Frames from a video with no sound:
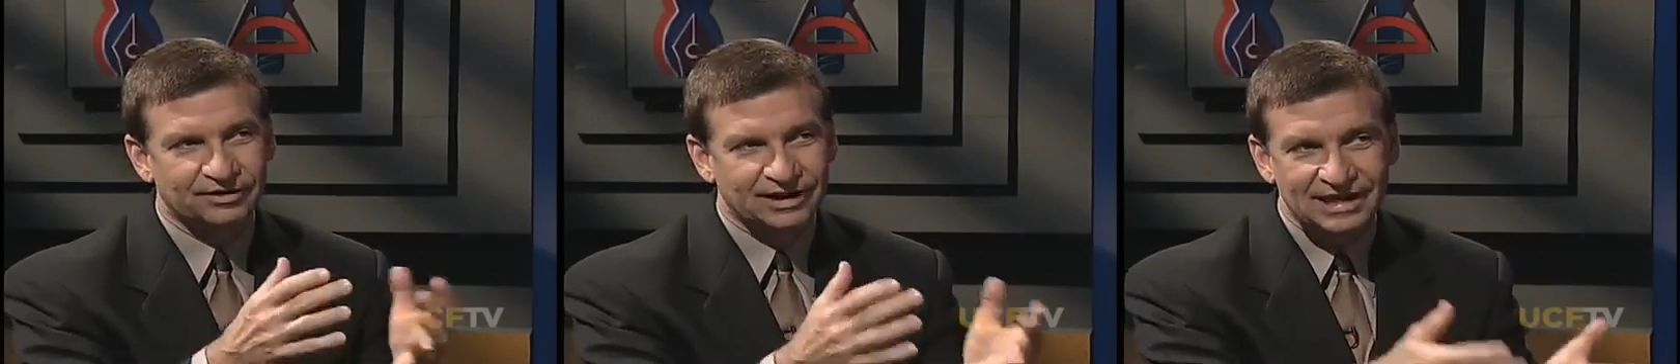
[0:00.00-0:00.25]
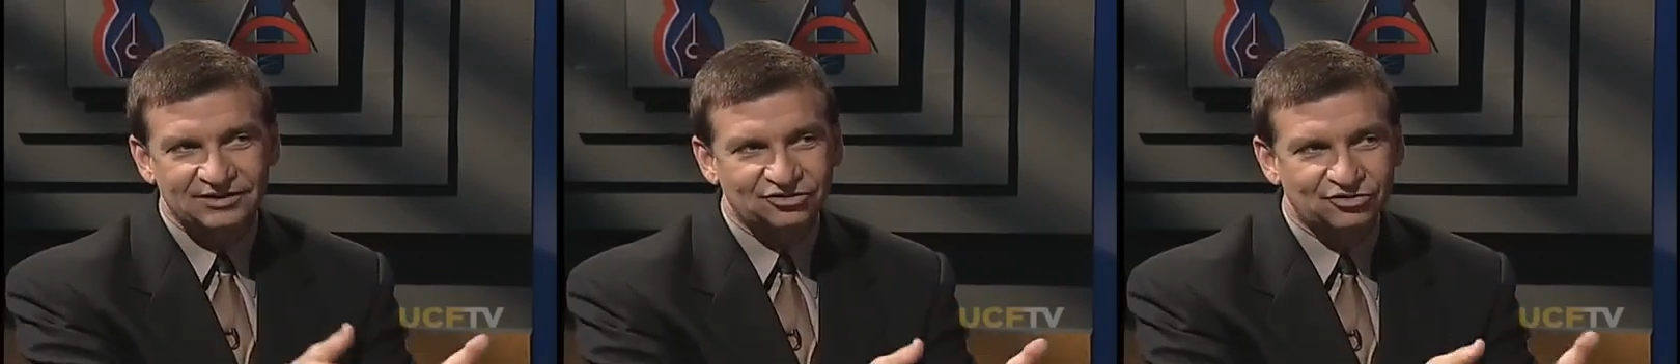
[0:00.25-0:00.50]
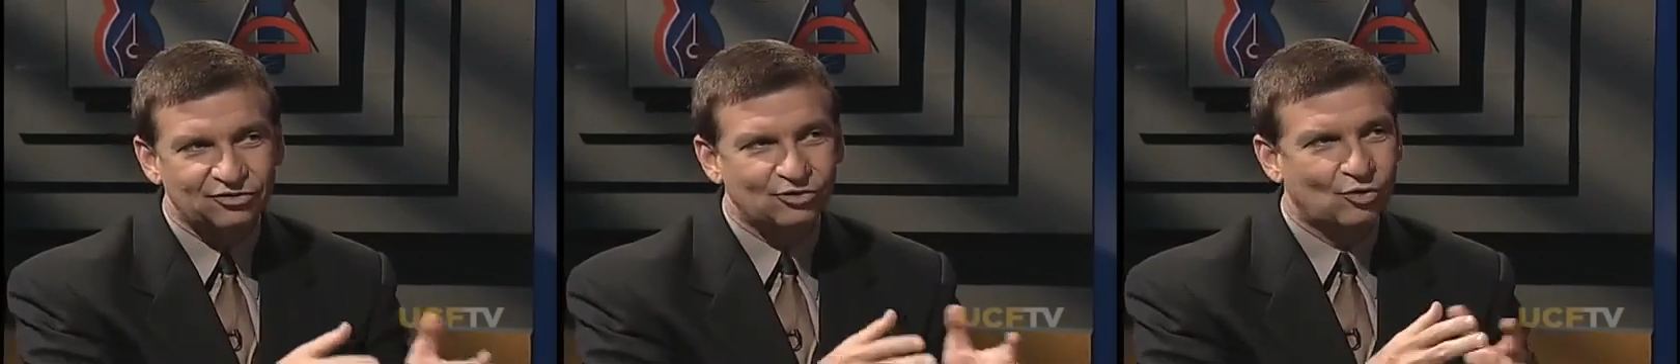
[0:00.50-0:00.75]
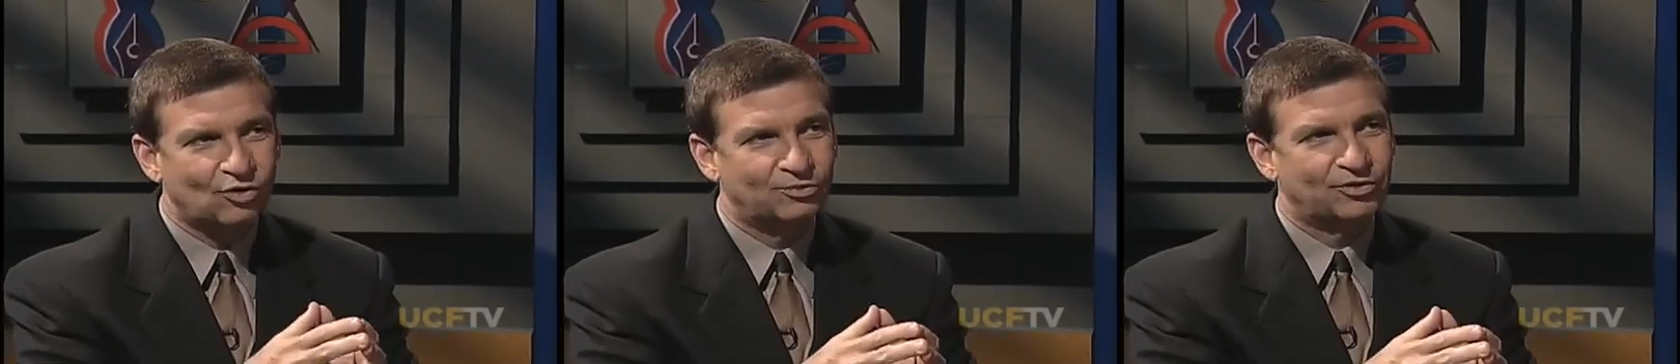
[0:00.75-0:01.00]
into
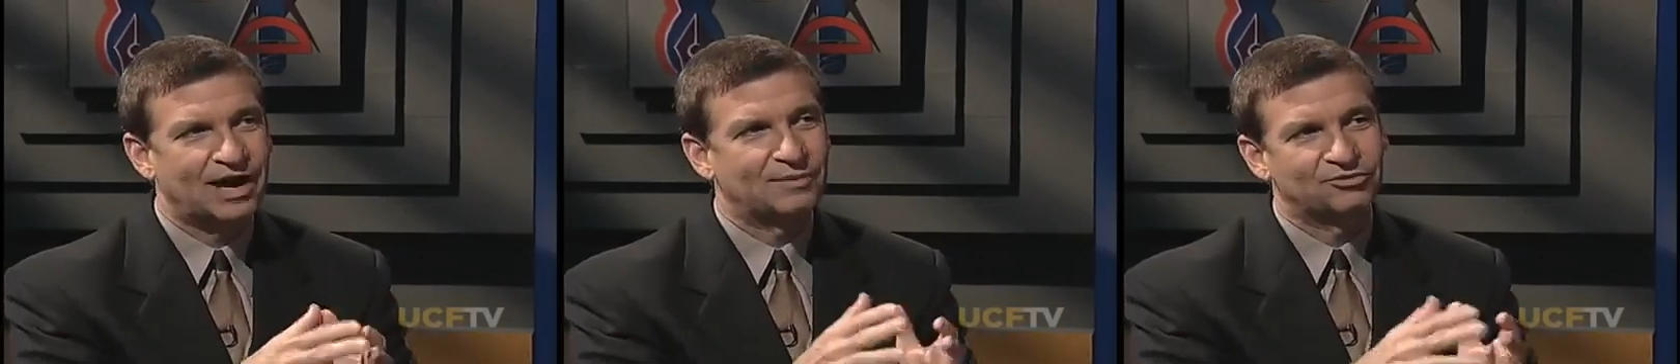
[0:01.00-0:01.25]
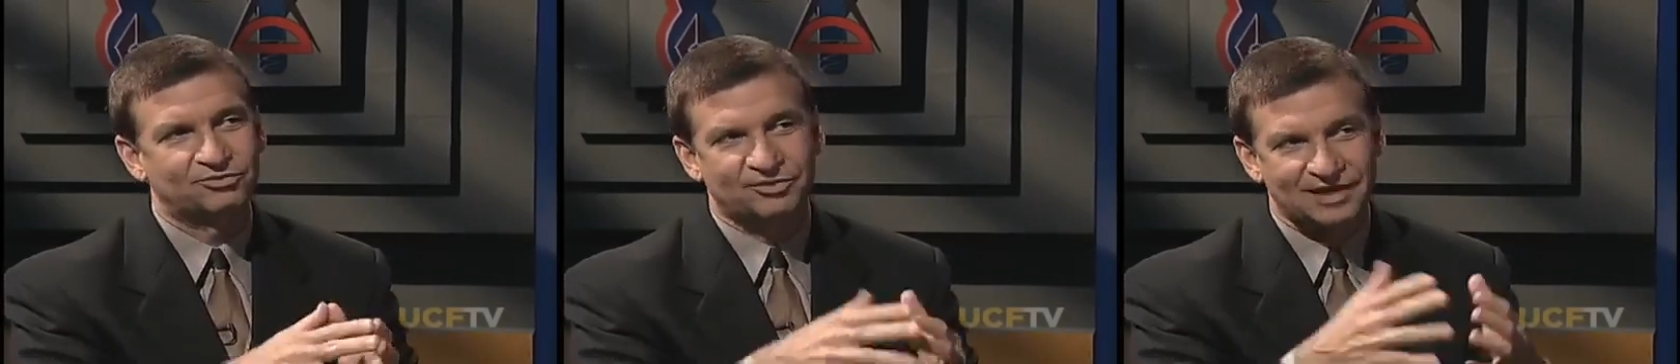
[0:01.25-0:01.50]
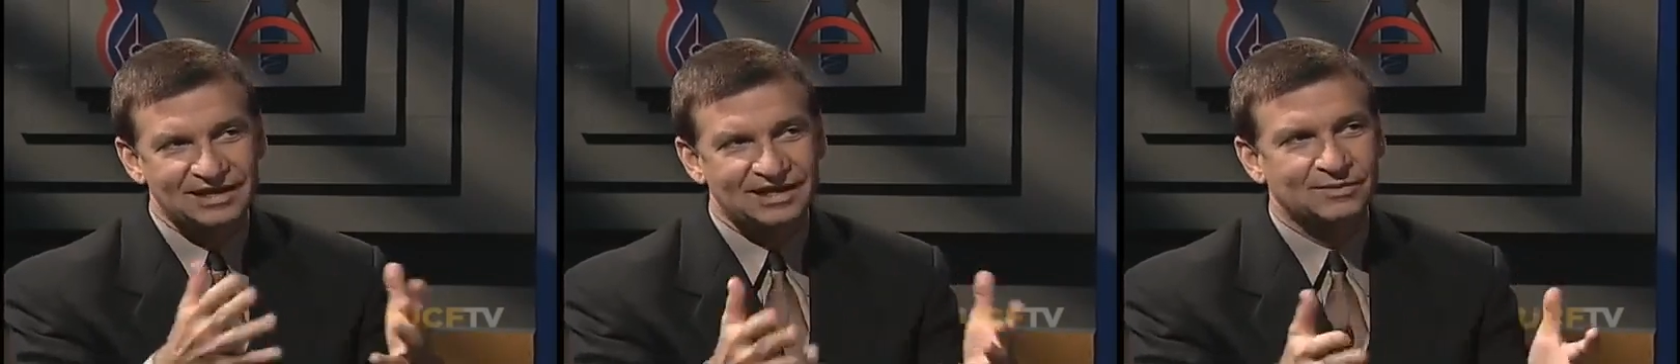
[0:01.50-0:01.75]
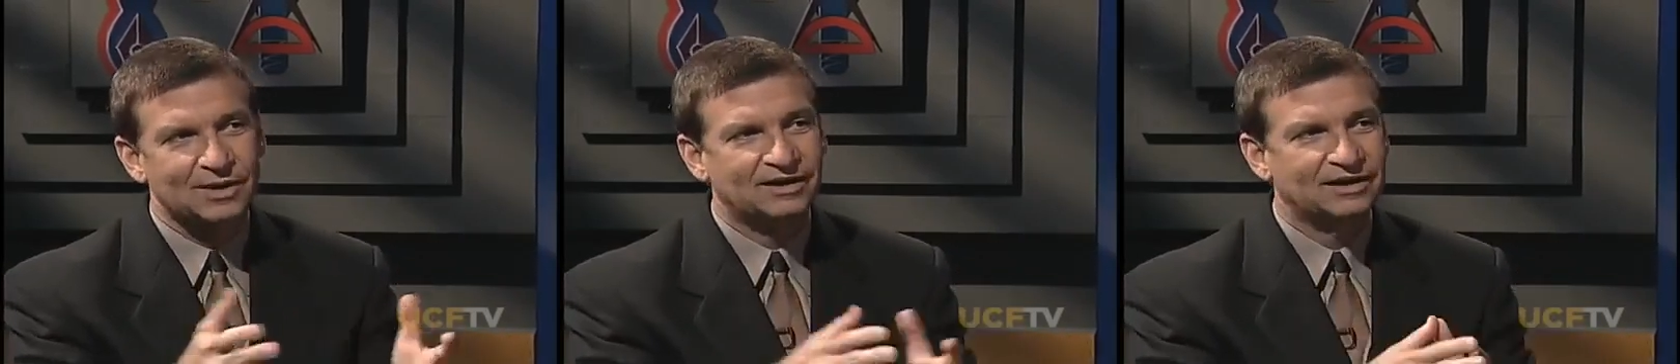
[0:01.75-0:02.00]
or perhaps
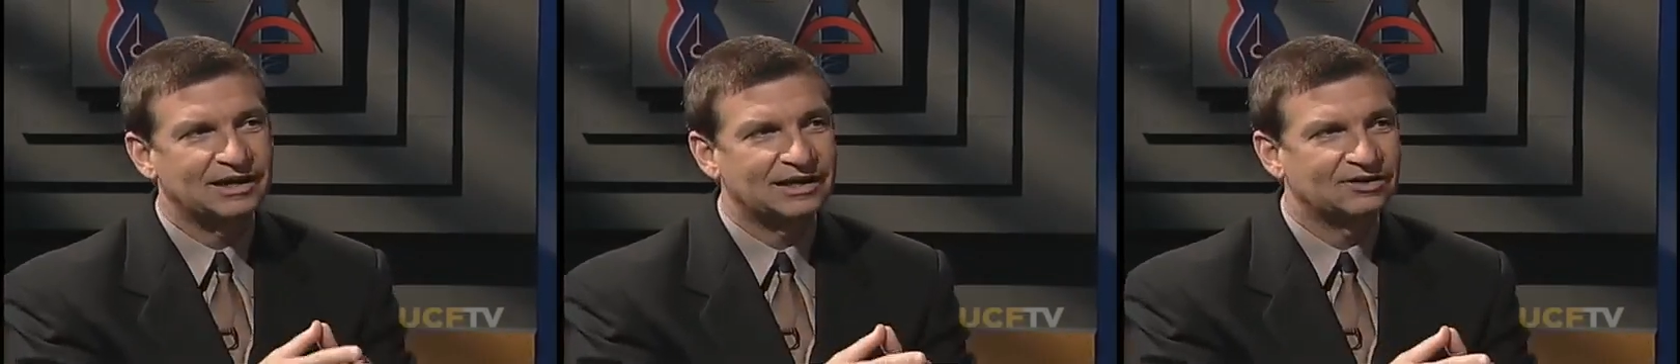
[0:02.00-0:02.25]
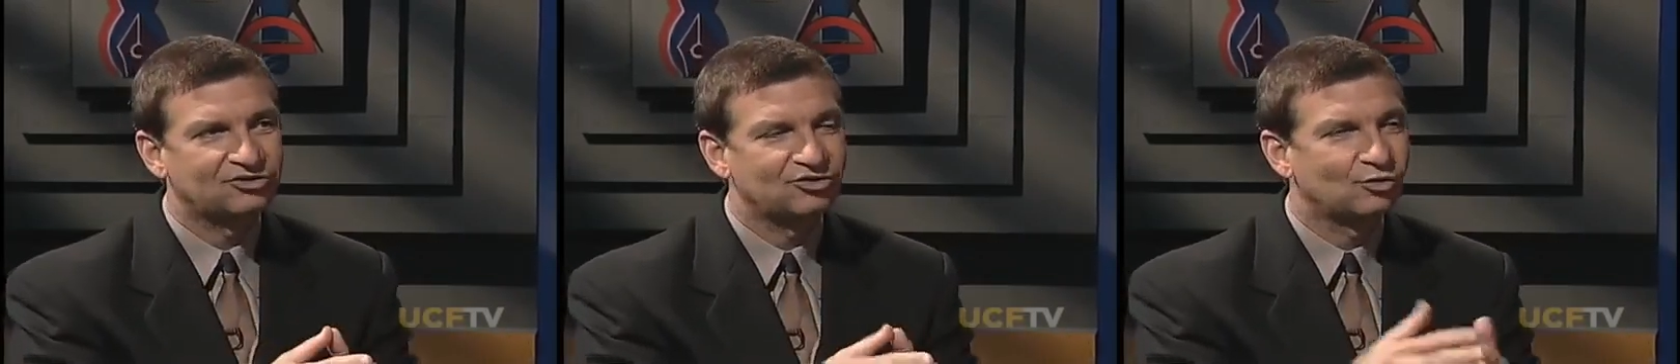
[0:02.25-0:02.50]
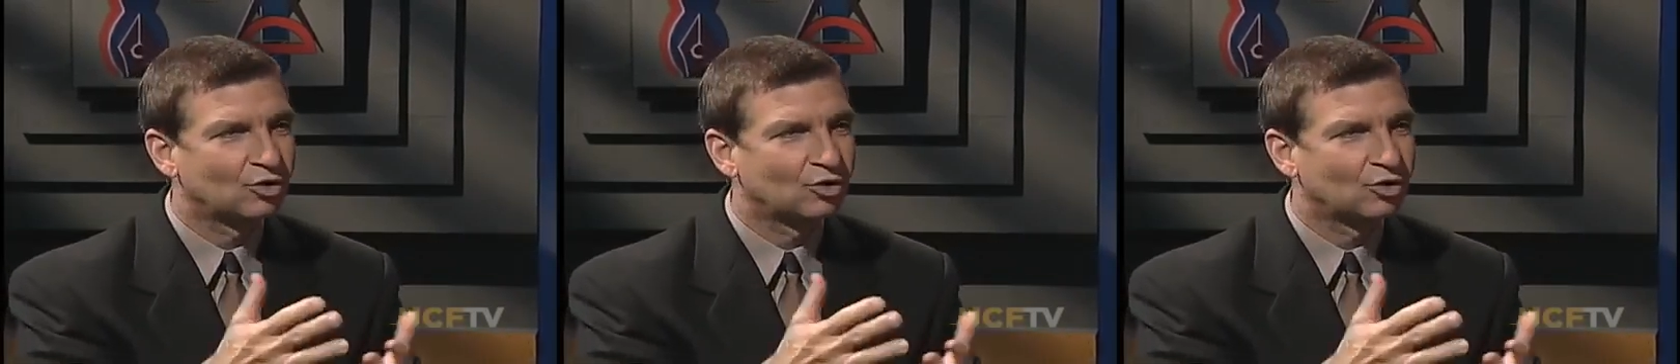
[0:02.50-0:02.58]
thinking about getting into,